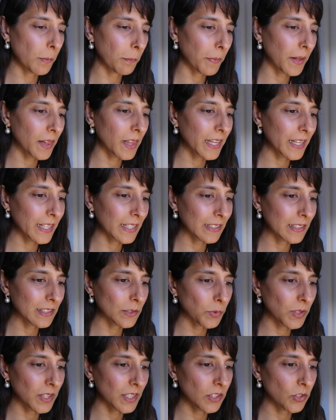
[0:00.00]

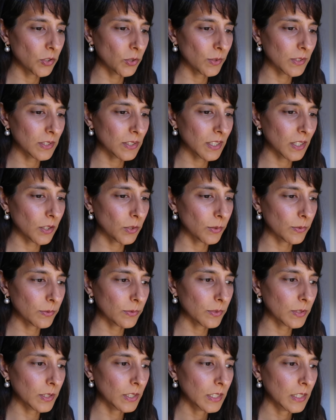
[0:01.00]
place within
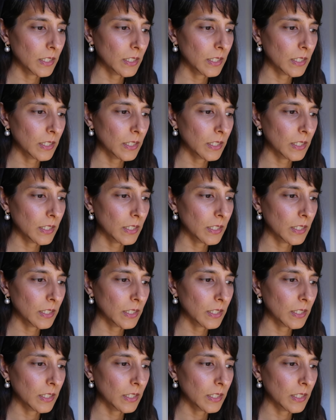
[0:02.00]
yourself.